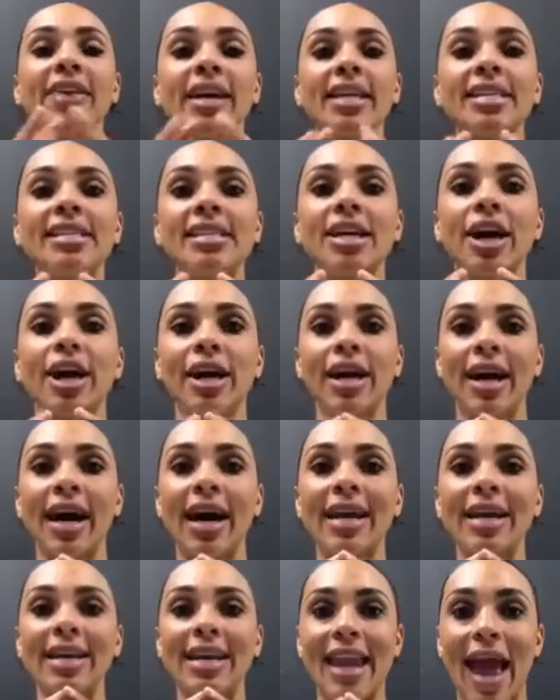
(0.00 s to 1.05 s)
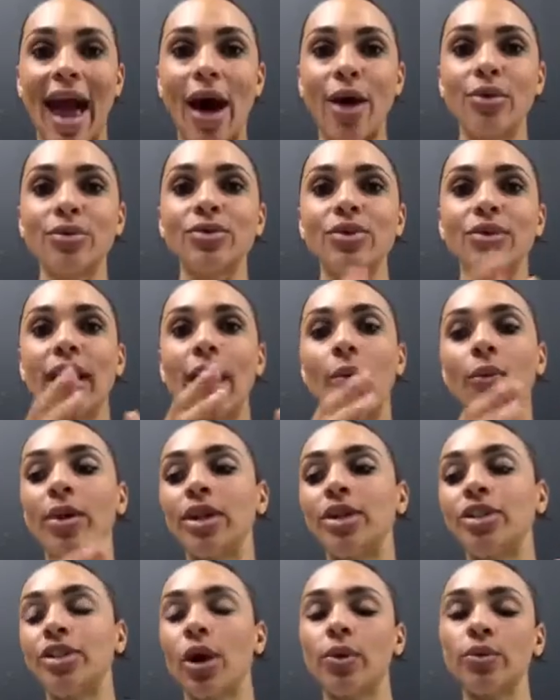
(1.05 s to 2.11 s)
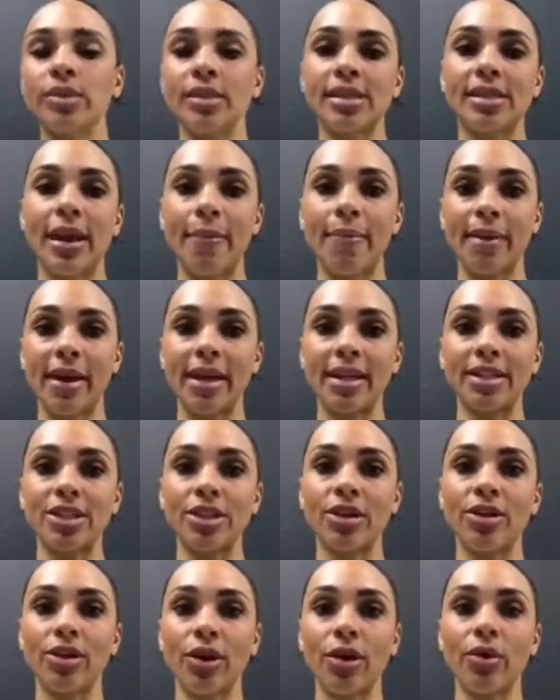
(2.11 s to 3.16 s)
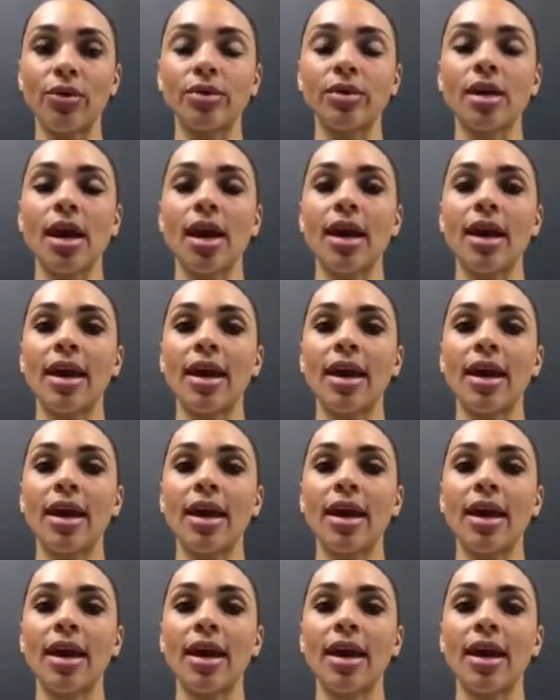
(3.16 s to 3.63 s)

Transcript: Fixing our gut now so that we don't step into those